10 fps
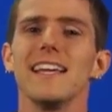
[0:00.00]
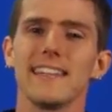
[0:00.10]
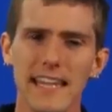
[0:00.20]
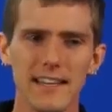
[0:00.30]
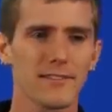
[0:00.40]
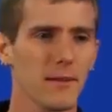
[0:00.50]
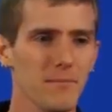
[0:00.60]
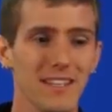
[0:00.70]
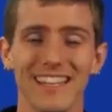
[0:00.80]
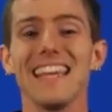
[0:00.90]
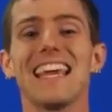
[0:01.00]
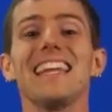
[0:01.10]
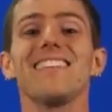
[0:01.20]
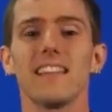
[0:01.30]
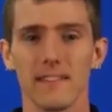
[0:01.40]
take
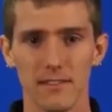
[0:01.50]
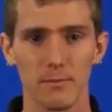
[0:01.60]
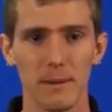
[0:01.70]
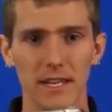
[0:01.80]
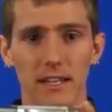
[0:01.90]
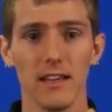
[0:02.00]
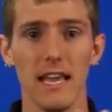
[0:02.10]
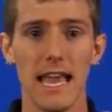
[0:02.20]
anything that's spinning